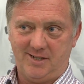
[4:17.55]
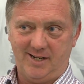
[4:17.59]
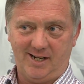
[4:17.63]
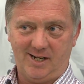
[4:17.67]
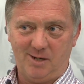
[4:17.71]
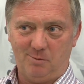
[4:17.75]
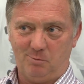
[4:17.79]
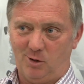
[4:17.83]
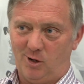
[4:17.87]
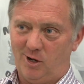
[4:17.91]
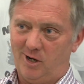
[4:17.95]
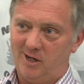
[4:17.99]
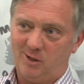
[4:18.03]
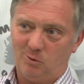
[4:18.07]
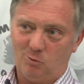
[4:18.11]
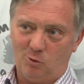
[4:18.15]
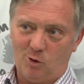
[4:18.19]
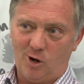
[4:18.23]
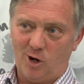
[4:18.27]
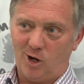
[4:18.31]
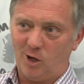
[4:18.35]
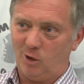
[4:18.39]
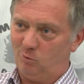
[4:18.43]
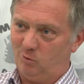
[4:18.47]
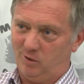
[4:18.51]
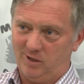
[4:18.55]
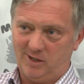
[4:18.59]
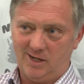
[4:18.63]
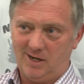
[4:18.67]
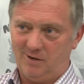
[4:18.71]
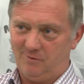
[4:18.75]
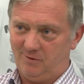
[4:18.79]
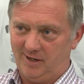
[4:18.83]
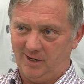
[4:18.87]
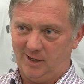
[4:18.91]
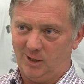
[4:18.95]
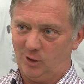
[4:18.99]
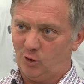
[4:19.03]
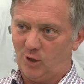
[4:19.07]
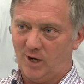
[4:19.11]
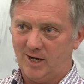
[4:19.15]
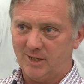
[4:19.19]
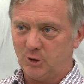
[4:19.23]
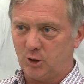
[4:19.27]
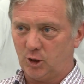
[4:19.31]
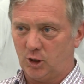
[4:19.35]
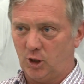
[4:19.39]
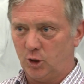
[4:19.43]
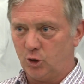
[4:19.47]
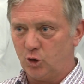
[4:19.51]
They combined the water with everything
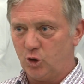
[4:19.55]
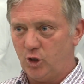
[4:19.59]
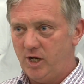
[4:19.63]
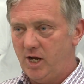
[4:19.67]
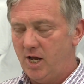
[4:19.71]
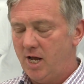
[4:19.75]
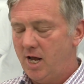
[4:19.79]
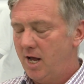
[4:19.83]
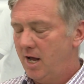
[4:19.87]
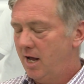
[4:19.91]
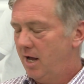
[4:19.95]
across the country.